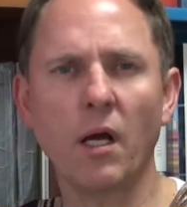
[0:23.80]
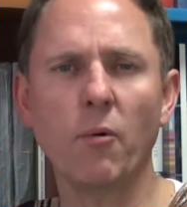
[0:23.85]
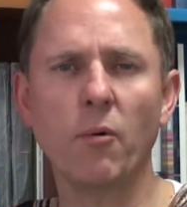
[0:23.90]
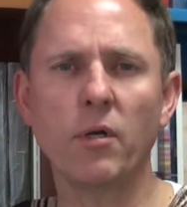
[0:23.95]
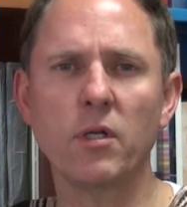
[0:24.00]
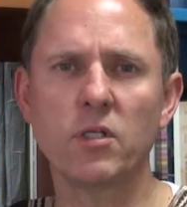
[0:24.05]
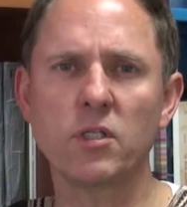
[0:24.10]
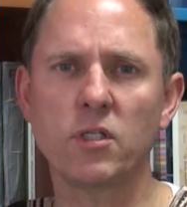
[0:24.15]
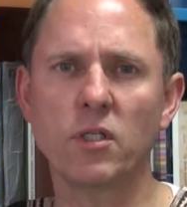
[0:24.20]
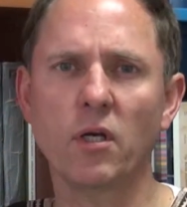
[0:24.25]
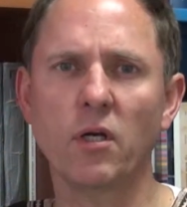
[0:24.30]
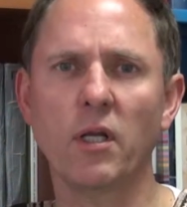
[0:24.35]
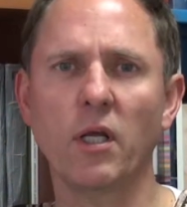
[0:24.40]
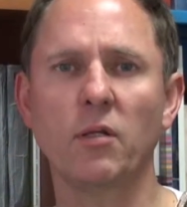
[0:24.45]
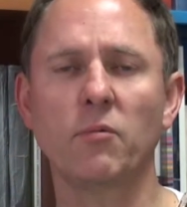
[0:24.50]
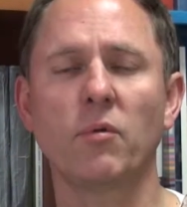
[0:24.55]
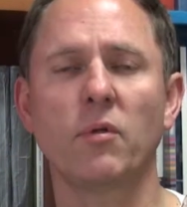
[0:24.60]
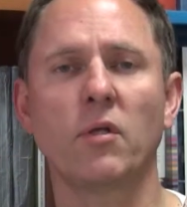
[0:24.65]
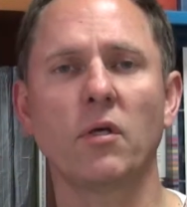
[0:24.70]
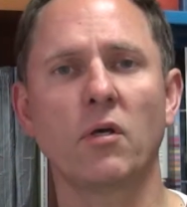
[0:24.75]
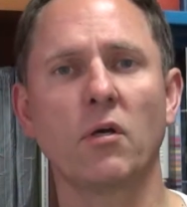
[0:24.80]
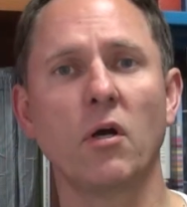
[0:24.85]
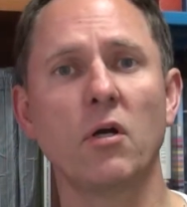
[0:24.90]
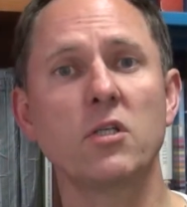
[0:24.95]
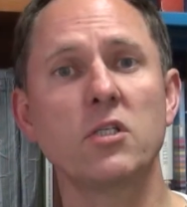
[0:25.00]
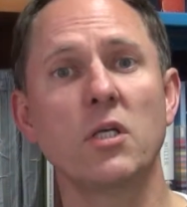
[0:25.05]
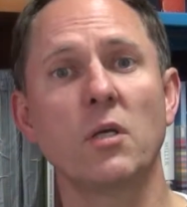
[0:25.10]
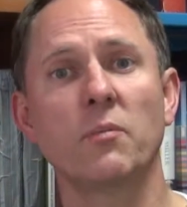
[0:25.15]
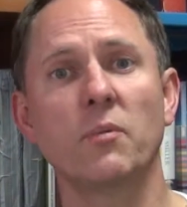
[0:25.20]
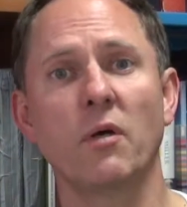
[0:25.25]
want to start out with the
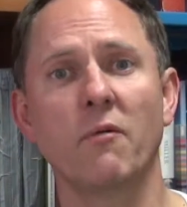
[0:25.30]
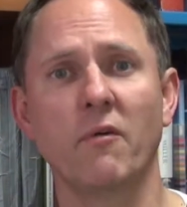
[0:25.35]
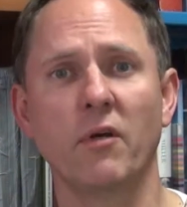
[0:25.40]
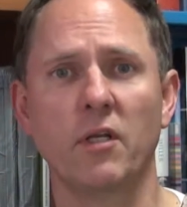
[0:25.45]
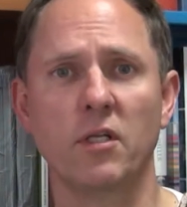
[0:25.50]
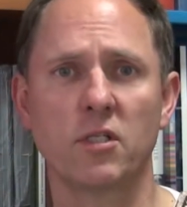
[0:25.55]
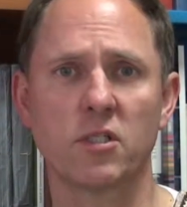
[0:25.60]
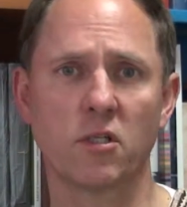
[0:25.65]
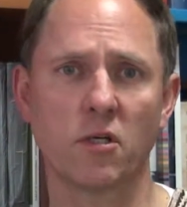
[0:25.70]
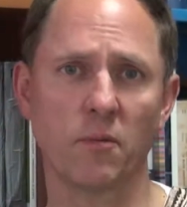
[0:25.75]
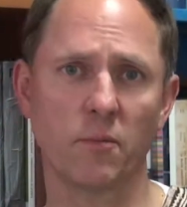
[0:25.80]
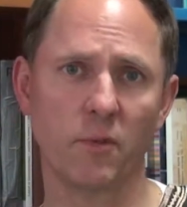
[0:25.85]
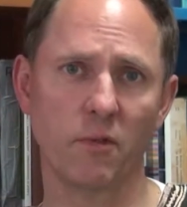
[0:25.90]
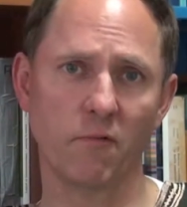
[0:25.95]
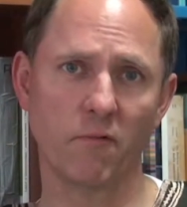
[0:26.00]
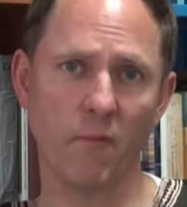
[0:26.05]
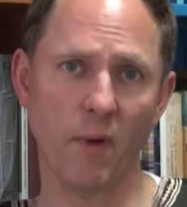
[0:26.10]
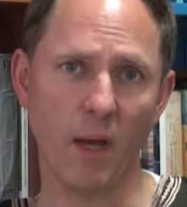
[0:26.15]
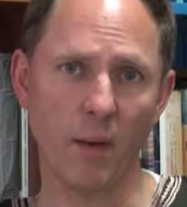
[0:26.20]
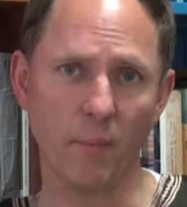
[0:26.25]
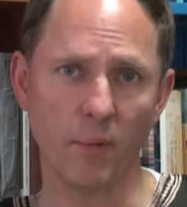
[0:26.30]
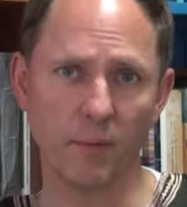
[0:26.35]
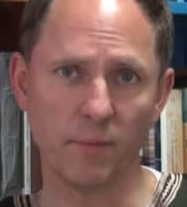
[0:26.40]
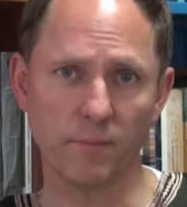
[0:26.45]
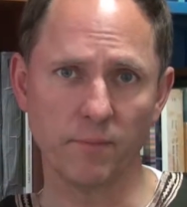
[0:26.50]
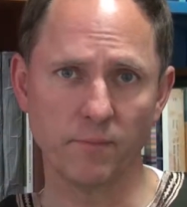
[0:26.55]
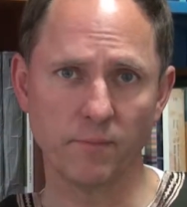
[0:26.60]
concept of a descriptive map,